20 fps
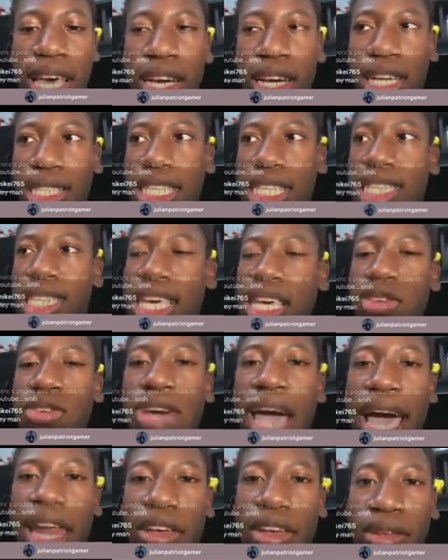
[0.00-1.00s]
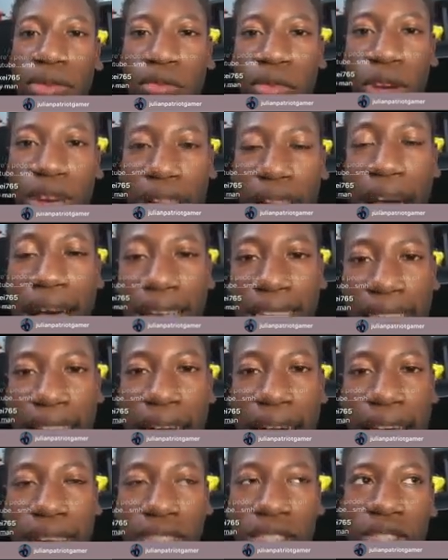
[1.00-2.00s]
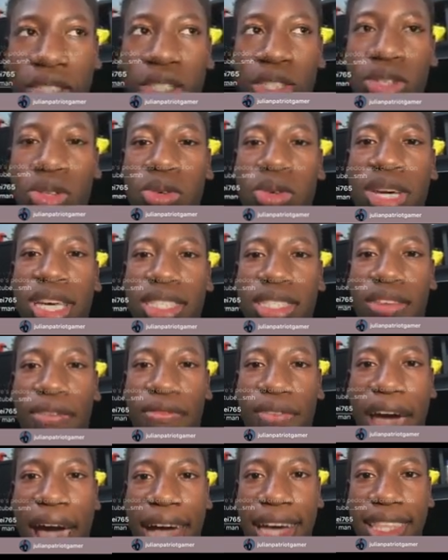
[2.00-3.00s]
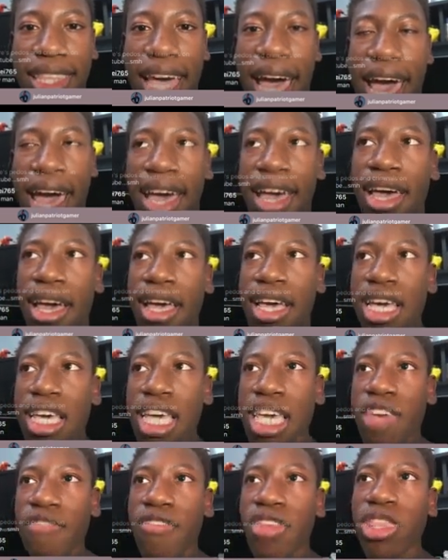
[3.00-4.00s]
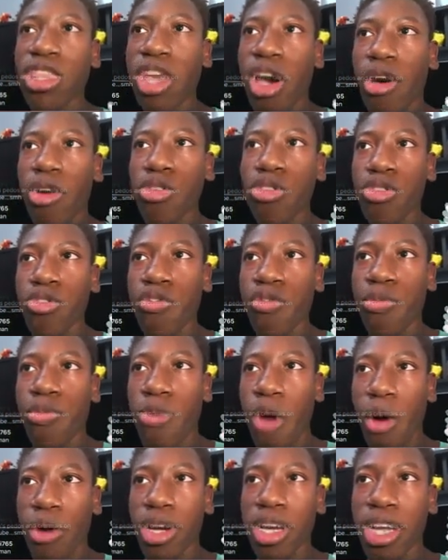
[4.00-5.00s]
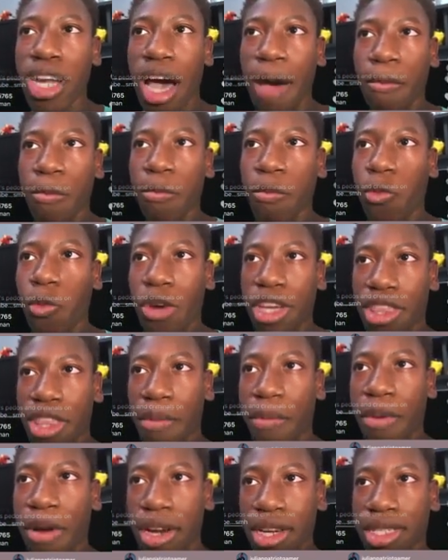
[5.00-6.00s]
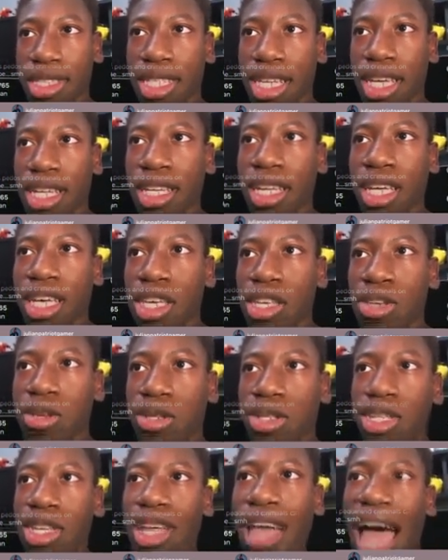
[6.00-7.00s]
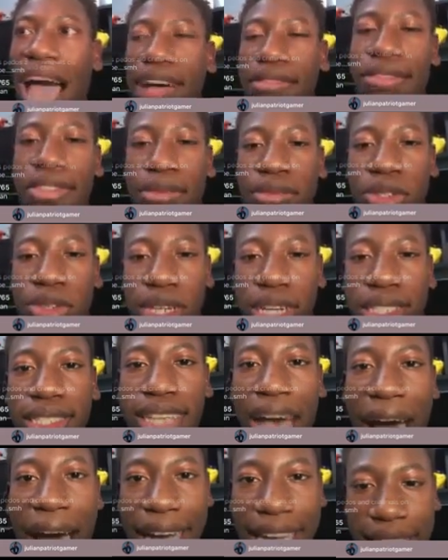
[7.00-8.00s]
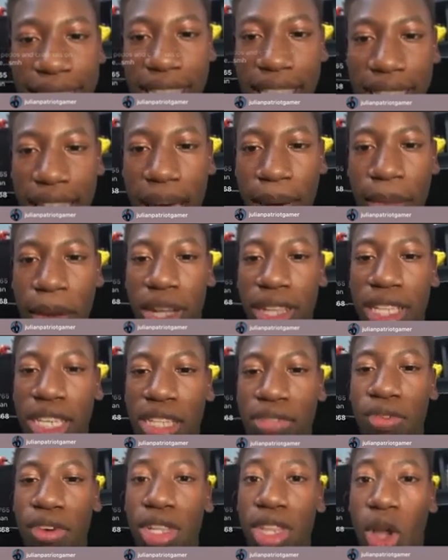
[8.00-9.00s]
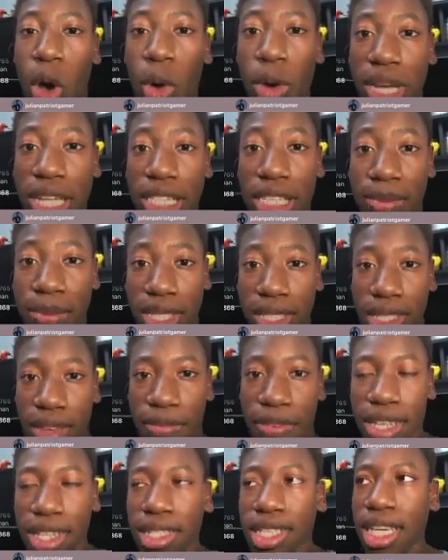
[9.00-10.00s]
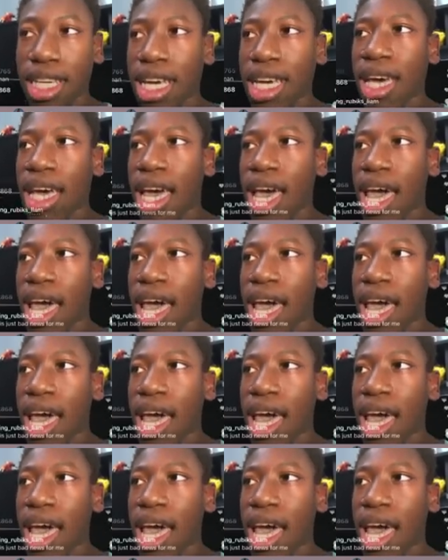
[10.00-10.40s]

Because the thing you got to realize, guys, too, is the fact that even though you've broken up with a person, you still have some sort of ties to them, at least for Logan specifically,